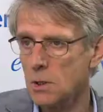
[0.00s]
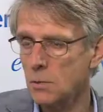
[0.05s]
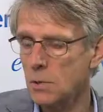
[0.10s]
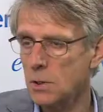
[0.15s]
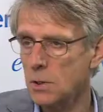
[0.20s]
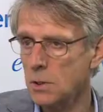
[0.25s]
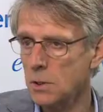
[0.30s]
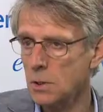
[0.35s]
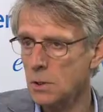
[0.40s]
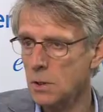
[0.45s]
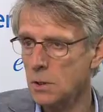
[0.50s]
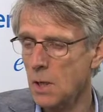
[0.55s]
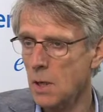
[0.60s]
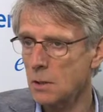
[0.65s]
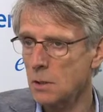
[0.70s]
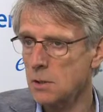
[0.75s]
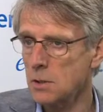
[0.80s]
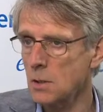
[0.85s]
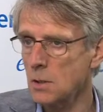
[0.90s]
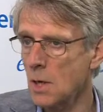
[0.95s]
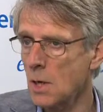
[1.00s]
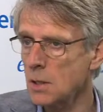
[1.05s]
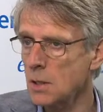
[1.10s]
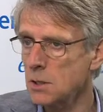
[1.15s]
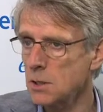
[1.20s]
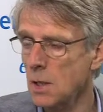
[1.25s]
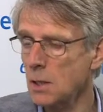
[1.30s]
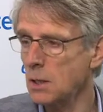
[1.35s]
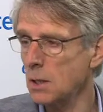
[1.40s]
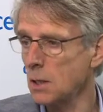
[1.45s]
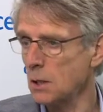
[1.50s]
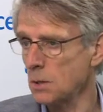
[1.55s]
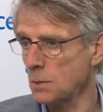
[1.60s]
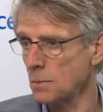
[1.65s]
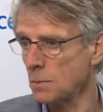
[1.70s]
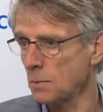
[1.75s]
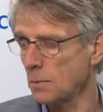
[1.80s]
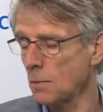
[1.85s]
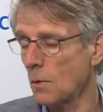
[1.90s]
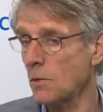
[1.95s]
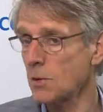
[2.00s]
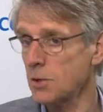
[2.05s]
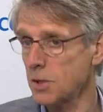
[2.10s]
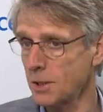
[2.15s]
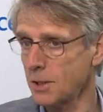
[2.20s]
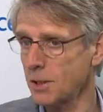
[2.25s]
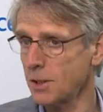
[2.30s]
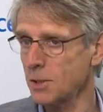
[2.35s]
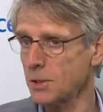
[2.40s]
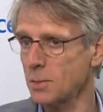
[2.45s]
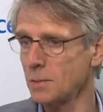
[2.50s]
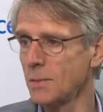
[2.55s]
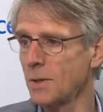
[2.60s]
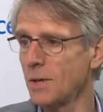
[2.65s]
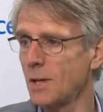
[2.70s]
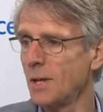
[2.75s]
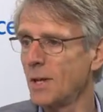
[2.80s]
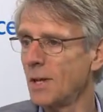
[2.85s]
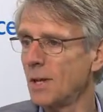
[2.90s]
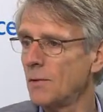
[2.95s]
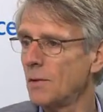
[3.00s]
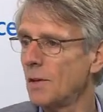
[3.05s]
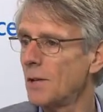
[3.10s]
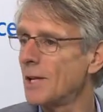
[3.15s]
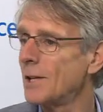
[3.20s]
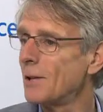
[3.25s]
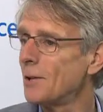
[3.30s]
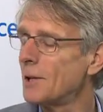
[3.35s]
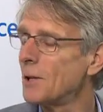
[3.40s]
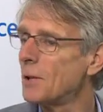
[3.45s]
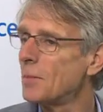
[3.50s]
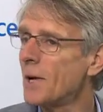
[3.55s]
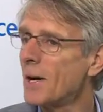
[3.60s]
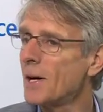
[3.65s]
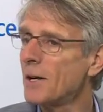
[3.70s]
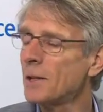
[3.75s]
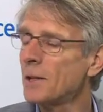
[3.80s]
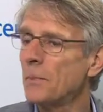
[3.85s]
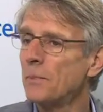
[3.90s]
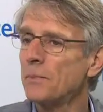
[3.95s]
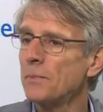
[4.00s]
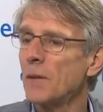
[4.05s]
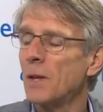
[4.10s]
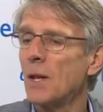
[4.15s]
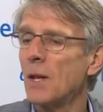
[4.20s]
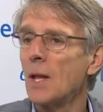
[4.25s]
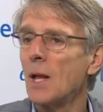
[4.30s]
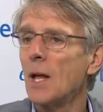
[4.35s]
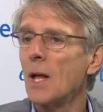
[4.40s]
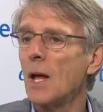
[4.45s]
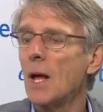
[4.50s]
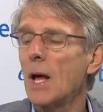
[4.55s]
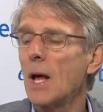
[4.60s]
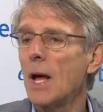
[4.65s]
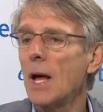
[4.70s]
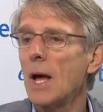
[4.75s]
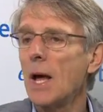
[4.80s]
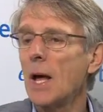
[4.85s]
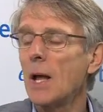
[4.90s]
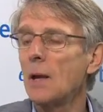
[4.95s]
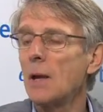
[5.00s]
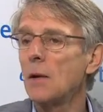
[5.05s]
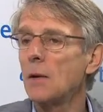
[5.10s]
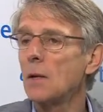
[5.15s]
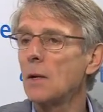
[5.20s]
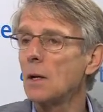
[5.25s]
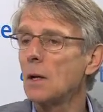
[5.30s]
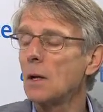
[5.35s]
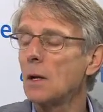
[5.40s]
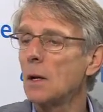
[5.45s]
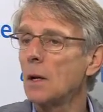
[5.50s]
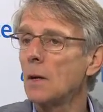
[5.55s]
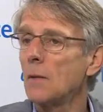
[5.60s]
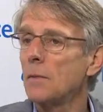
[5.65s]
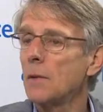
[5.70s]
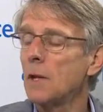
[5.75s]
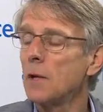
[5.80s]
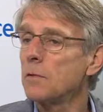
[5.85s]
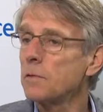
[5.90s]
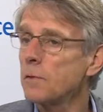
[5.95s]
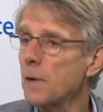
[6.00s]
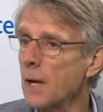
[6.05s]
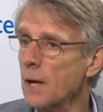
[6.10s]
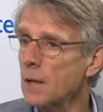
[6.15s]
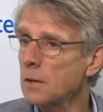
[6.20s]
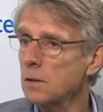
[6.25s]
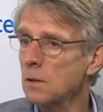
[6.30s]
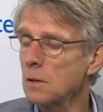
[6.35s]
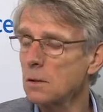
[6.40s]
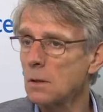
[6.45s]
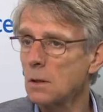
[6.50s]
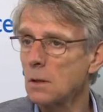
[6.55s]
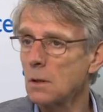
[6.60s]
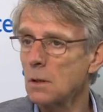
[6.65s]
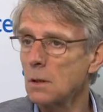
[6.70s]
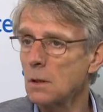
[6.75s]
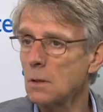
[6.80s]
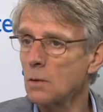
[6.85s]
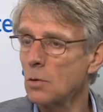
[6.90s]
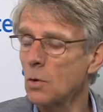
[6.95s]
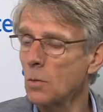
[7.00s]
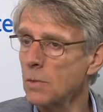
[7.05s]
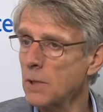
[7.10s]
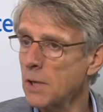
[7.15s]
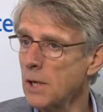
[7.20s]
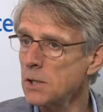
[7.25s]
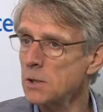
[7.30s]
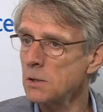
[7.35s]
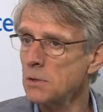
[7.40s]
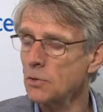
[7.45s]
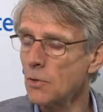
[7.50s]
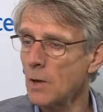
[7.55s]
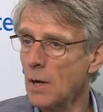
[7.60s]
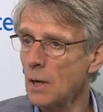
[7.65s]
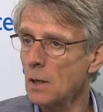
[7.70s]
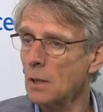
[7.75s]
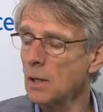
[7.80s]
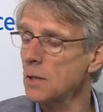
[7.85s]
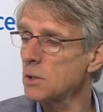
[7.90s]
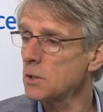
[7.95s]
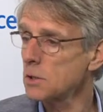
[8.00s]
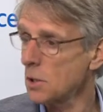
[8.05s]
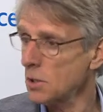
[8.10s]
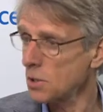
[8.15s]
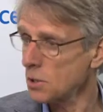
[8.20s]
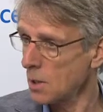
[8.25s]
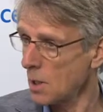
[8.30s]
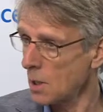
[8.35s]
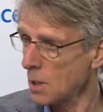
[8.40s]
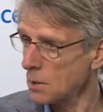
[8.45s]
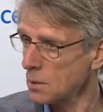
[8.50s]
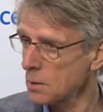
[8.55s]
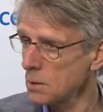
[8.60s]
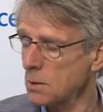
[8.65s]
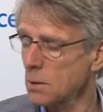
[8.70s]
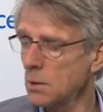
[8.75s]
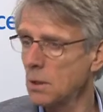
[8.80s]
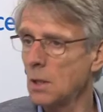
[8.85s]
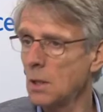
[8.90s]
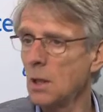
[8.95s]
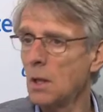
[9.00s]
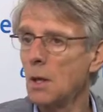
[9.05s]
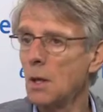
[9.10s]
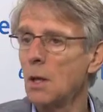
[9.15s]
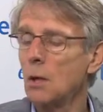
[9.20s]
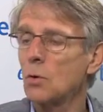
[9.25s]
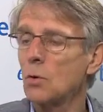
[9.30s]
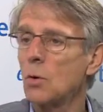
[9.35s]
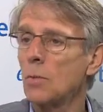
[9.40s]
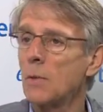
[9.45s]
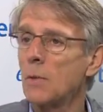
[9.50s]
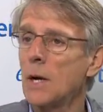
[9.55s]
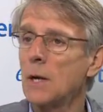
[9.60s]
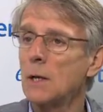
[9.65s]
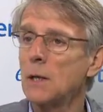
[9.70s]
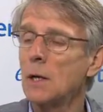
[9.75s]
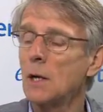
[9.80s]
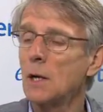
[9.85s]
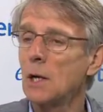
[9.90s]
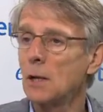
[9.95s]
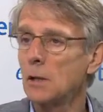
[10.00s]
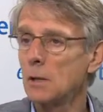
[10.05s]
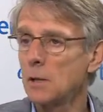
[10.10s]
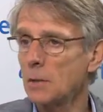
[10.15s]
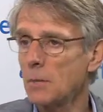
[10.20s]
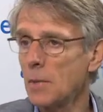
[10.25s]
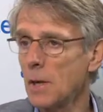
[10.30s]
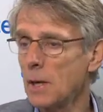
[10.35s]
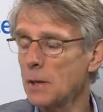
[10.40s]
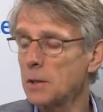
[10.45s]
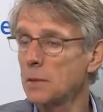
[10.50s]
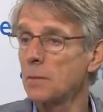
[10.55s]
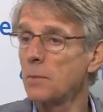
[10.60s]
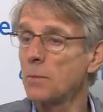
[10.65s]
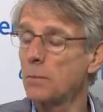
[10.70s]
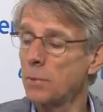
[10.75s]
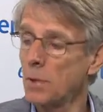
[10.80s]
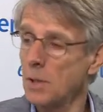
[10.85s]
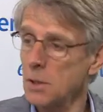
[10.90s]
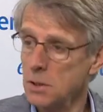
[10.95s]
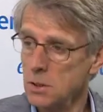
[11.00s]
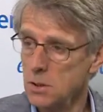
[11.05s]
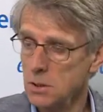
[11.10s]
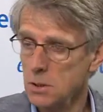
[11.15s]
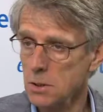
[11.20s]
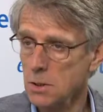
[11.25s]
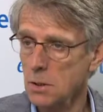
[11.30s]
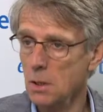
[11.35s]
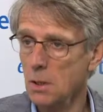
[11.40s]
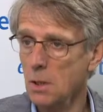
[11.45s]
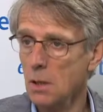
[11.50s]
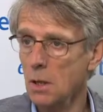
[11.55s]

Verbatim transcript: in which there is nice synergism with lenalidomide. And in fact, the combination trial has just started, combining lenalidomide plus